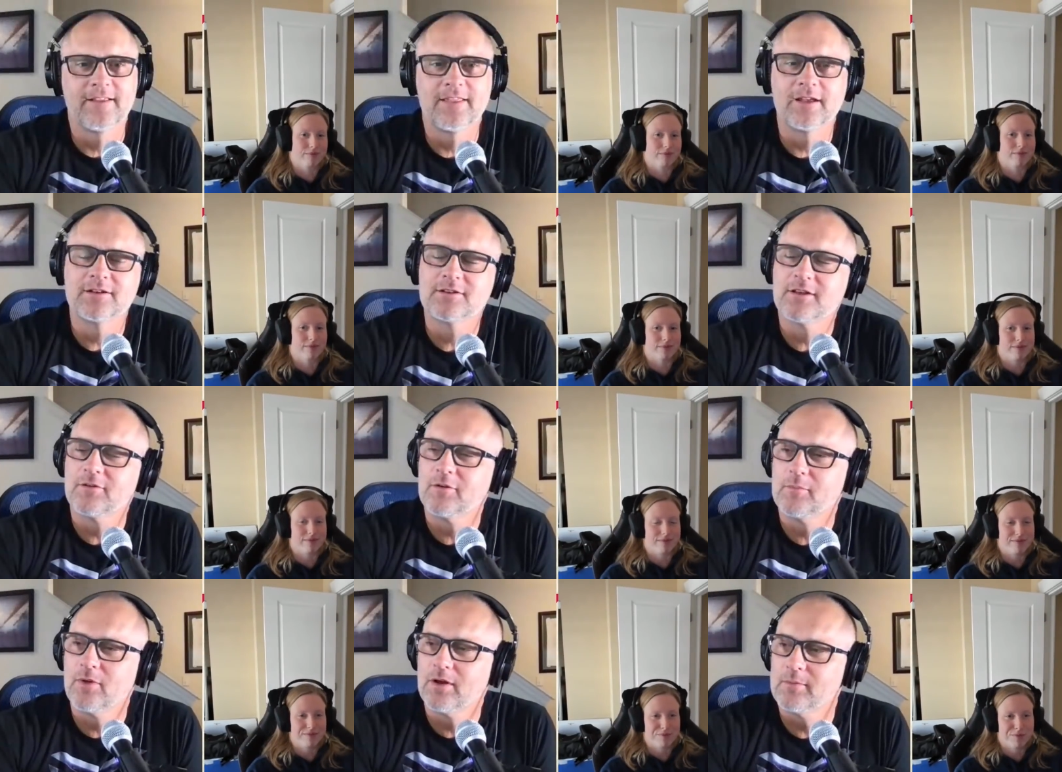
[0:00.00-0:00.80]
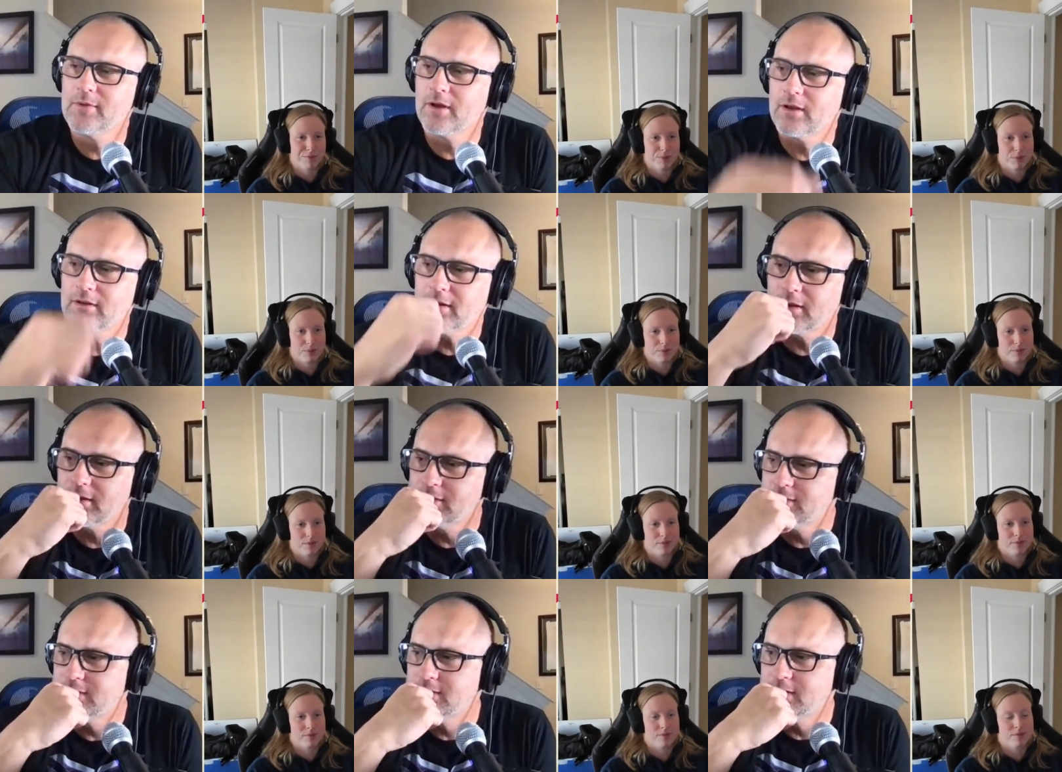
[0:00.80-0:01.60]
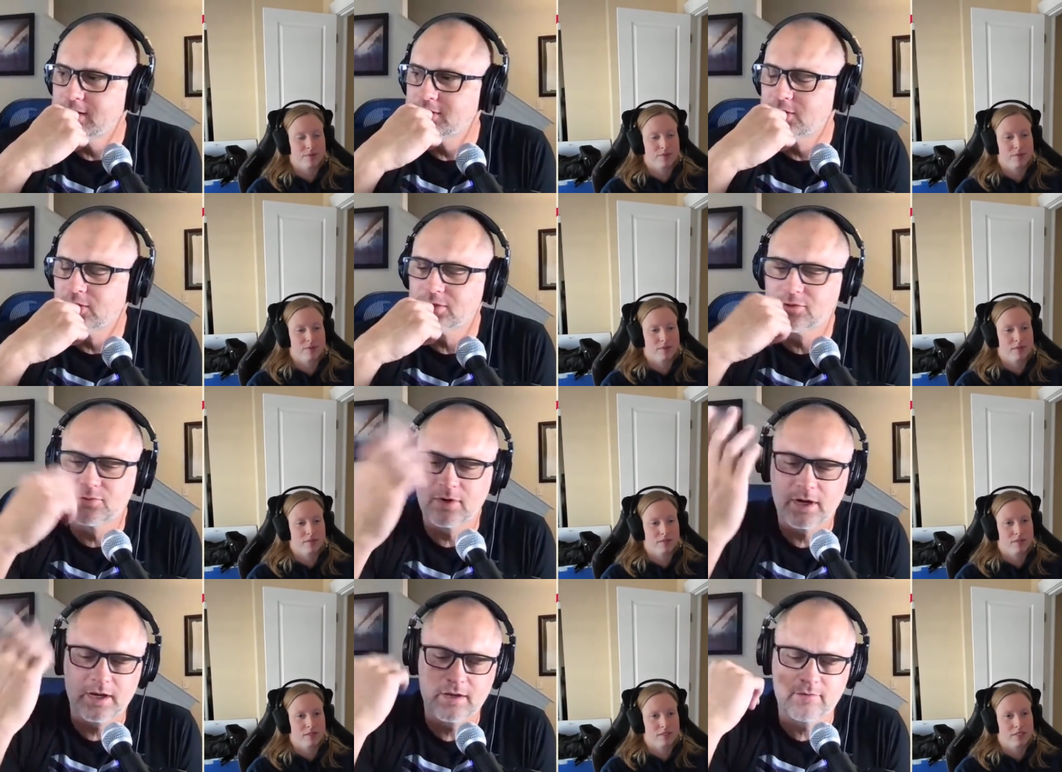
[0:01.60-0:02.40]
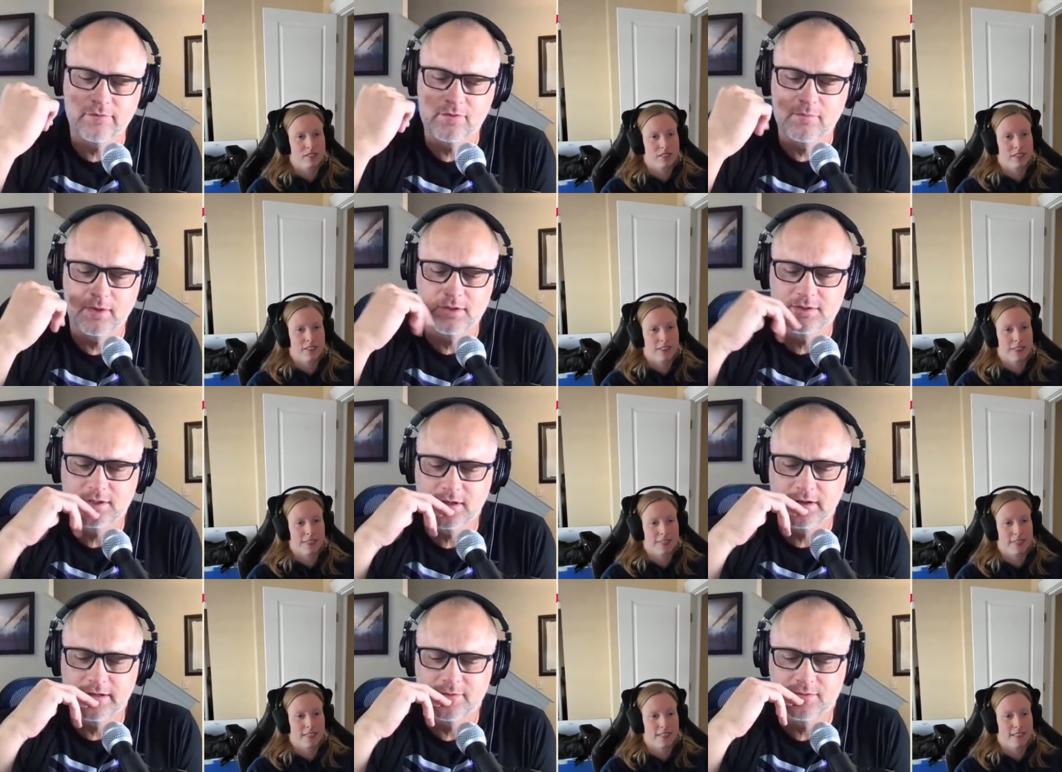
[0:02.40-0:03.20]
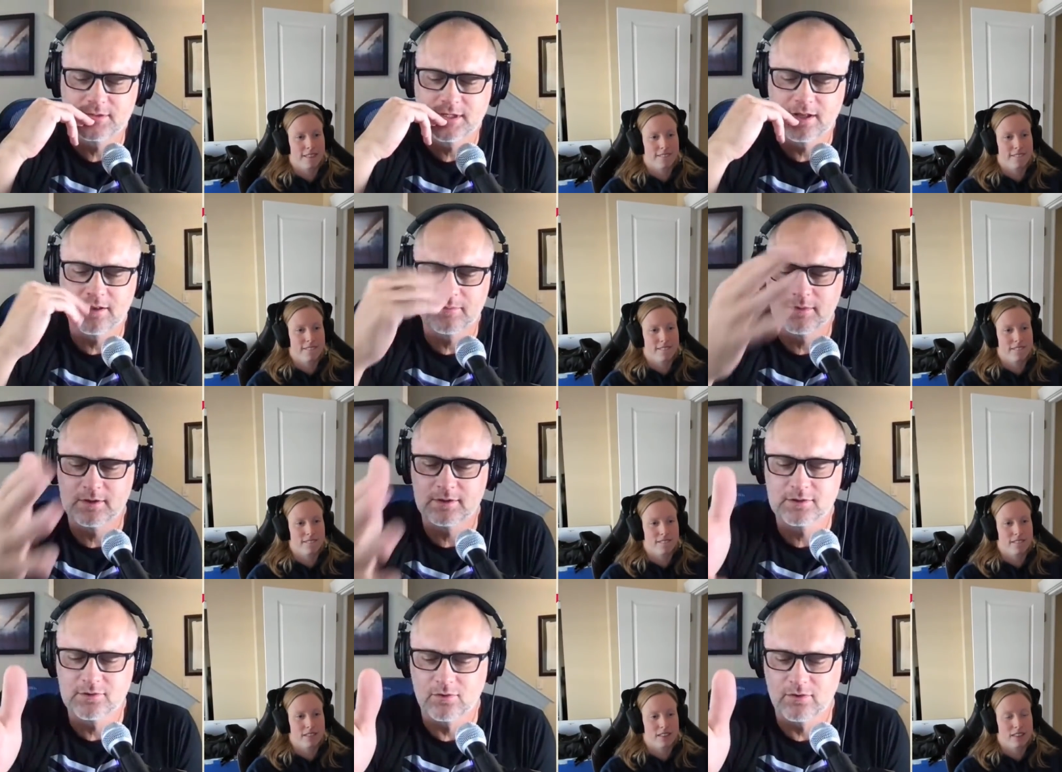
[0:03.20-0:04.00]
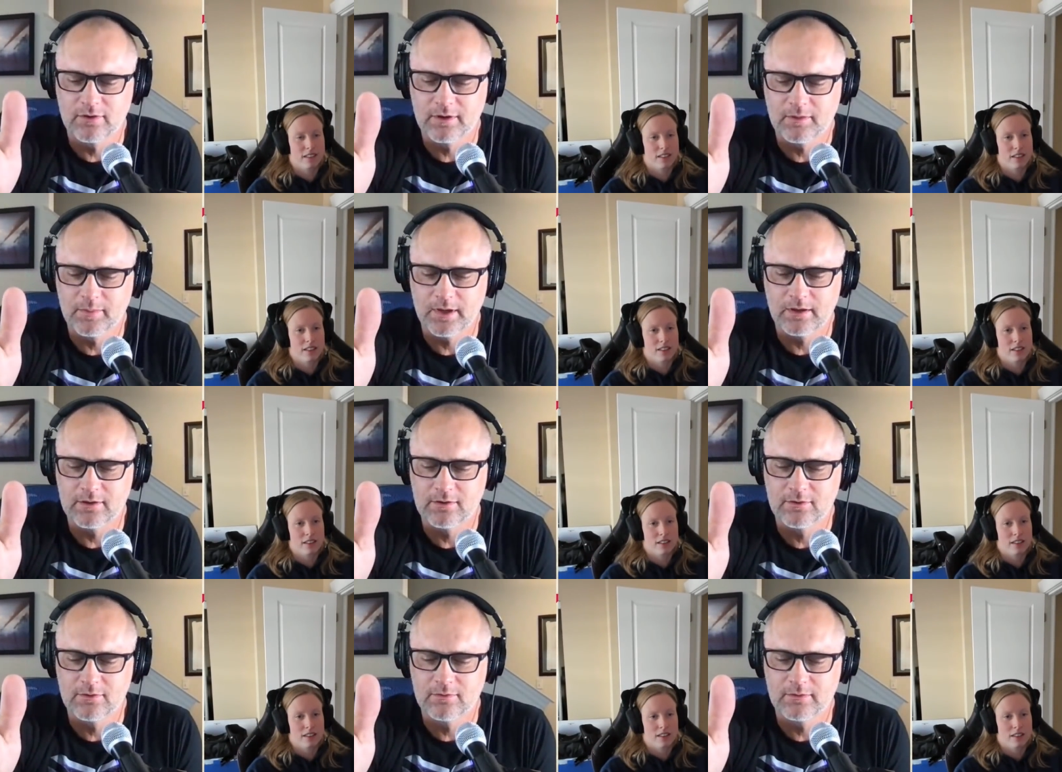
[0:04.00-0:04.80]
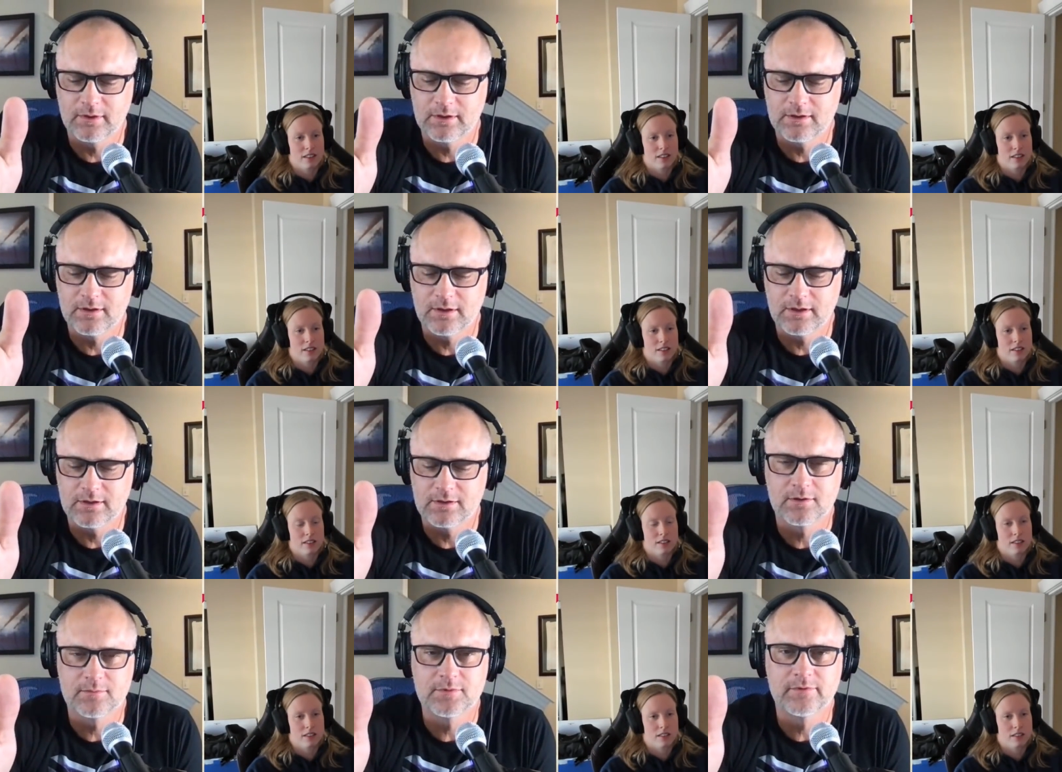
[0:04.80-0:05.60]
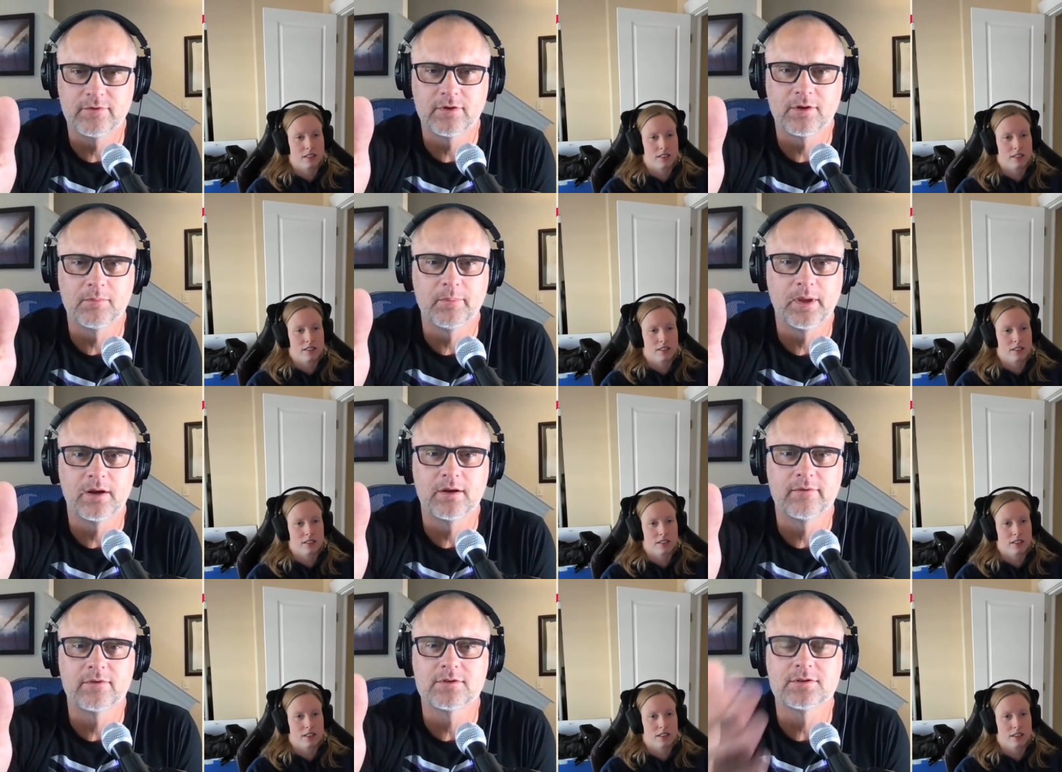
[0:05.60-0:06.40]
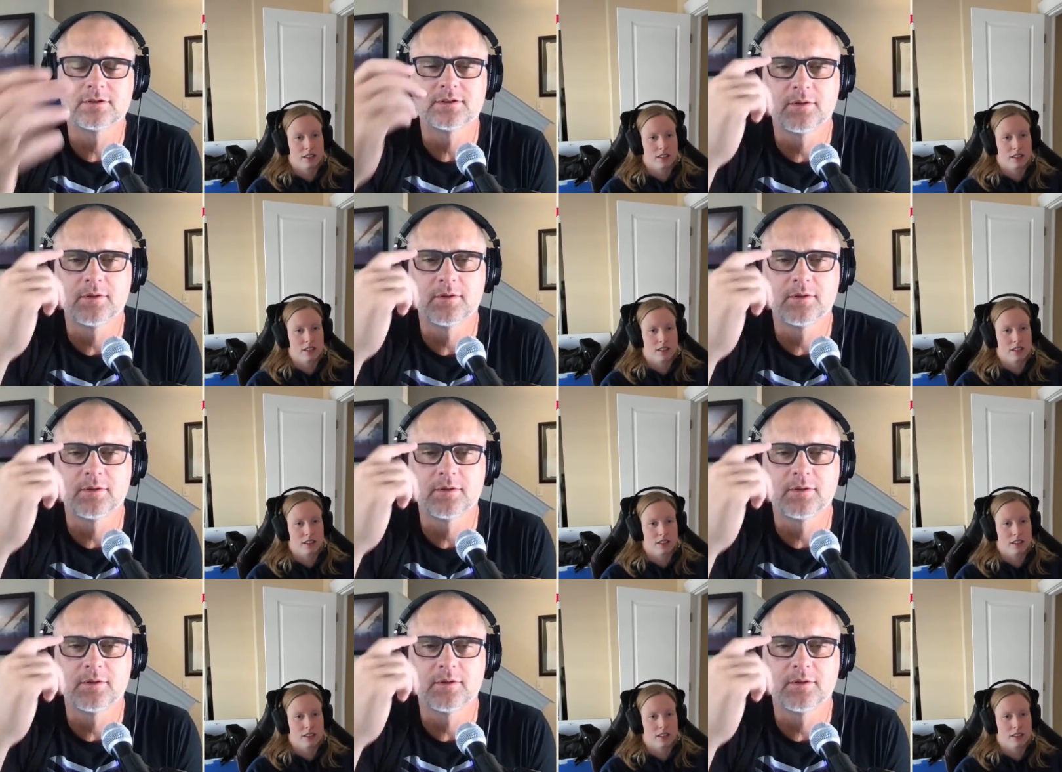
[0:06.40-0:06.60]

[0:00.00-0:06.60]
Speaker 1: That that reminded me. I, I, I talked to Ray a few months ago, and he was telling me a story about you in in terms of your competitiveness or